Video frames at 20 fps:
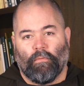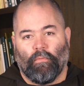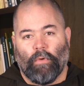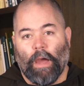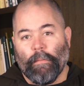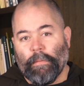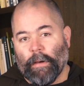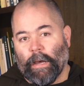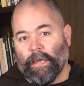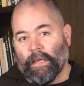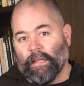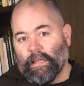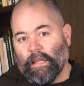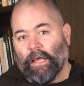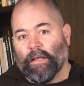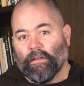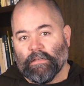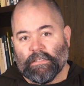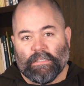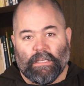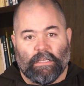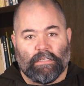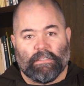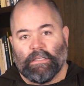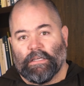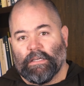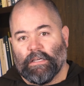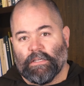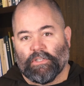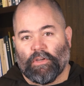Rabbi Hillel says
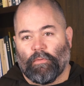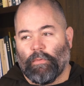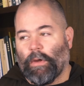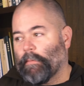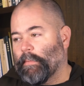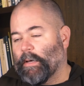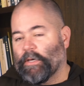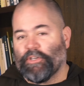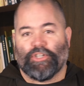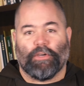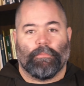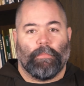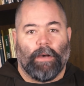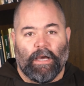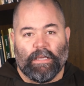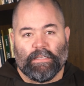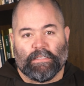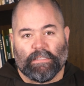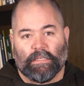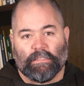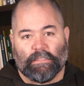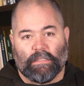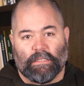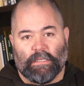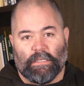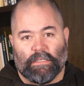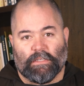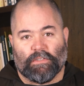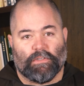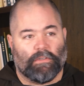this, or Rabbi Shammai says
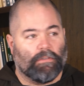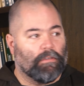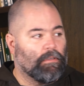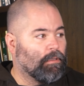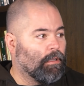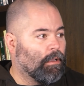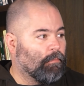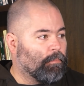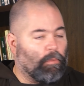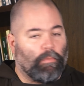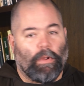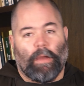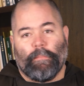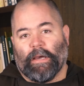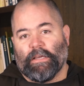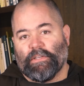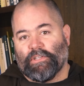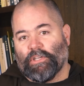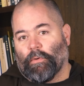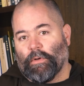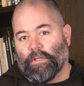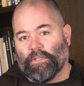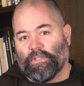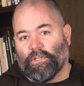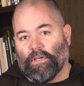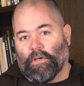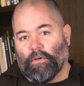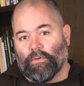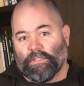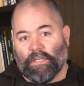this, or, but Rabbi
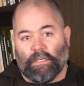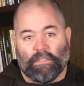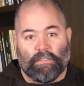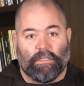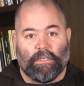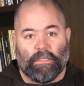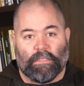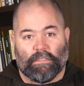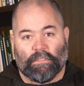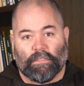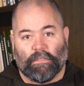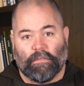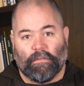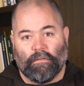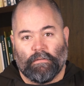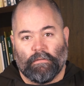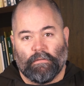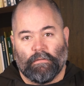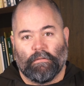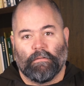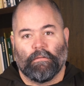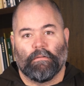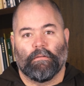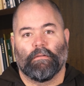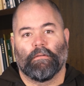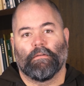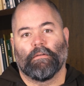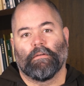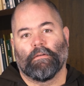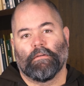so-and-so says this.
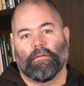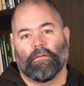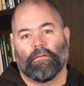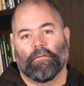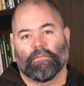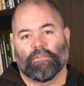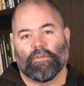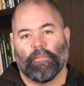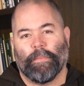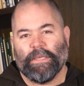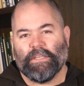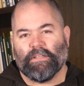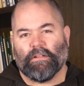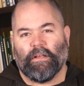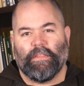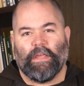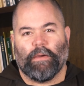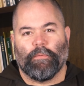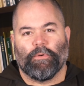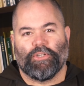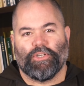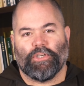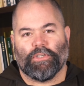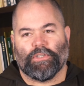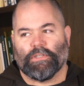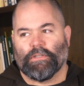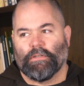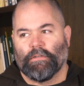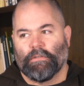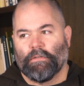So basically they were
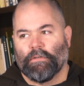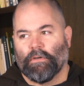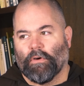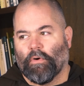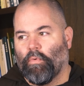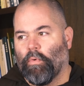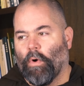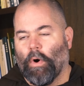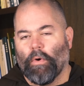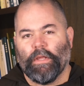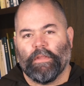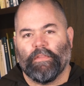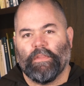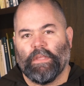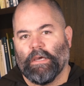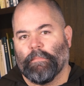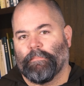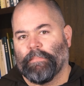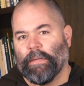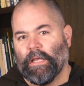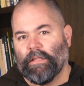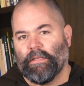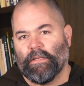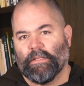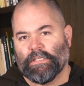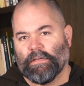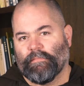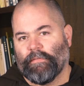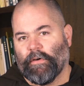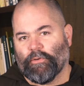just quoting the
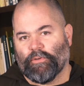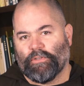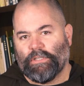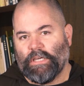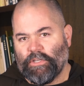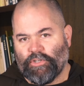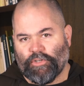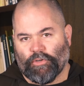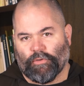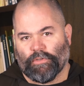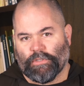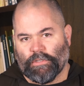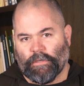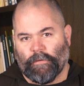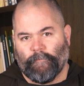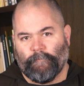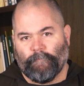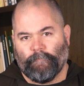opinions of other teachers.